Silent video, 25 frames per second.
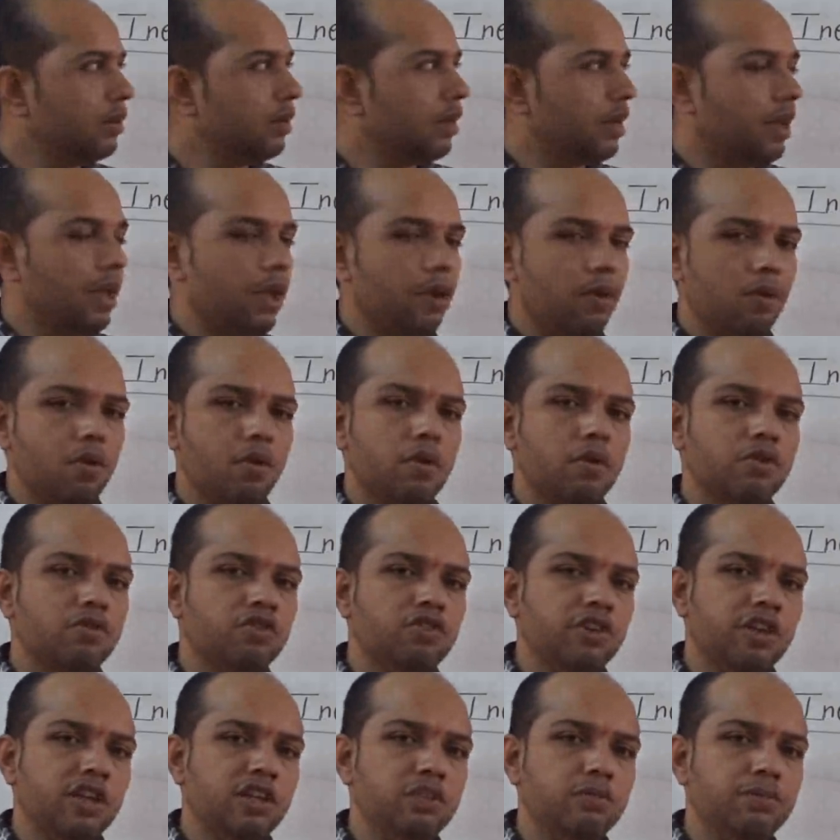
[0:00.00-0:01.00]
cannot
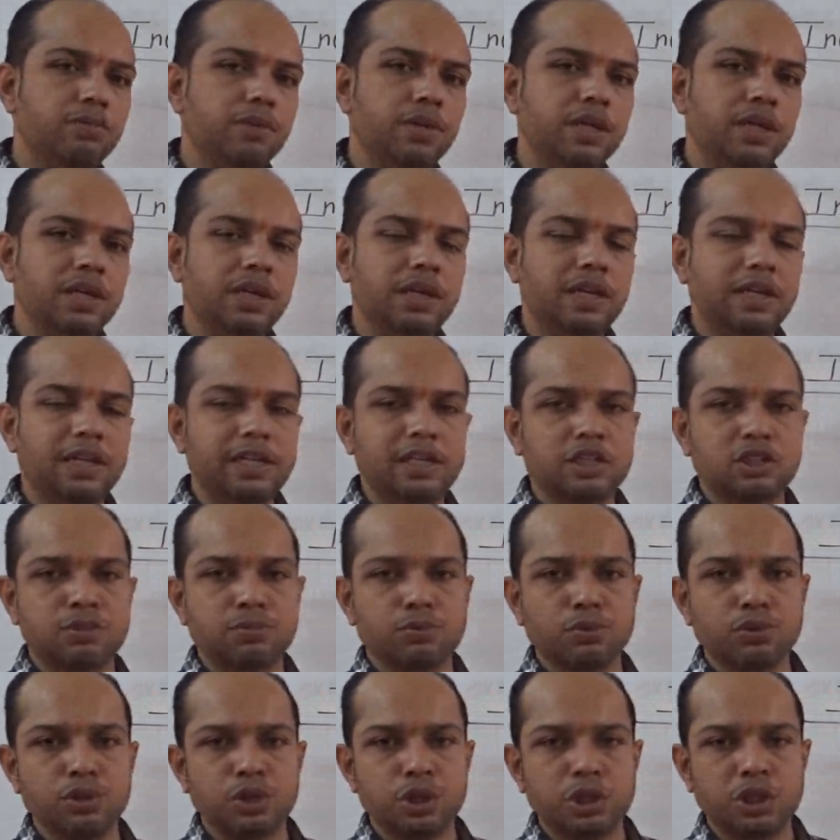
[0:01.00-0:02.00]
change its
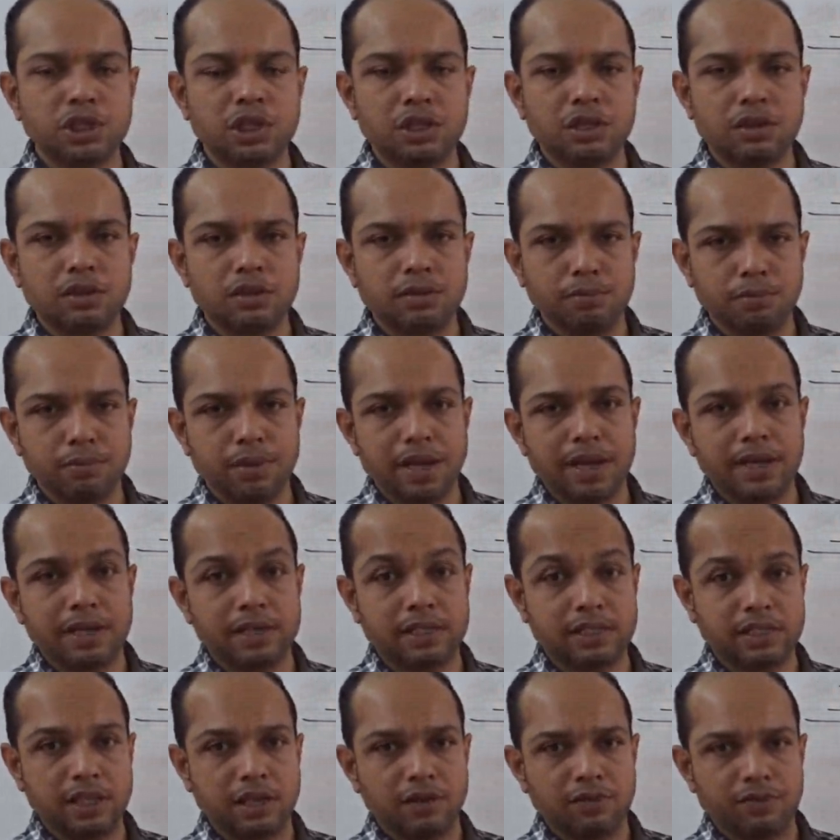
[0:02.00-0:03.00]
position by
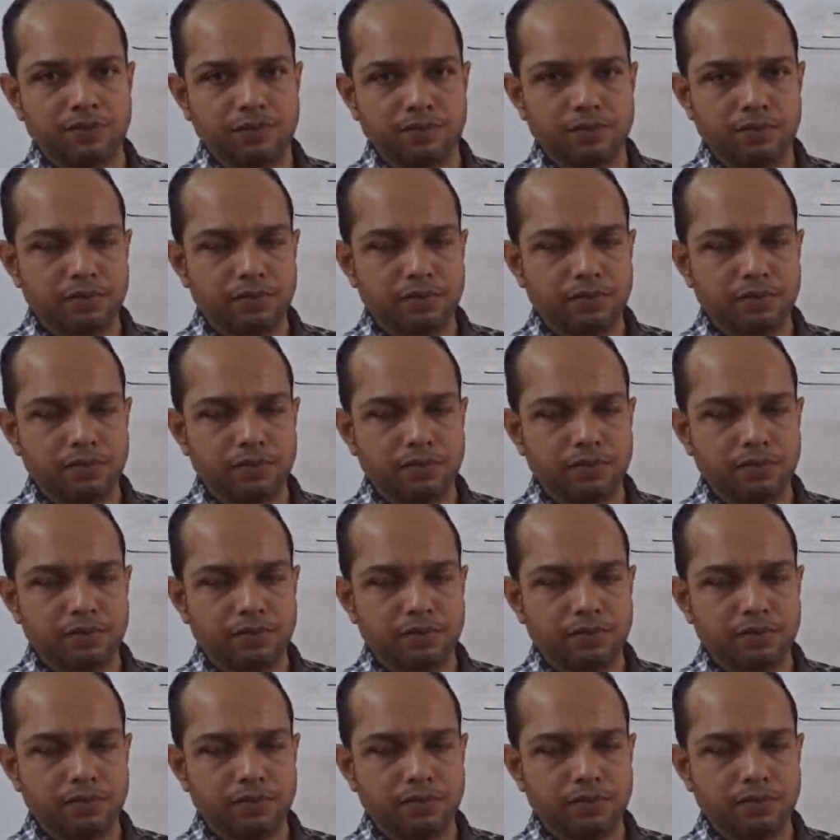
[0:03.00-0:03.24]
itself.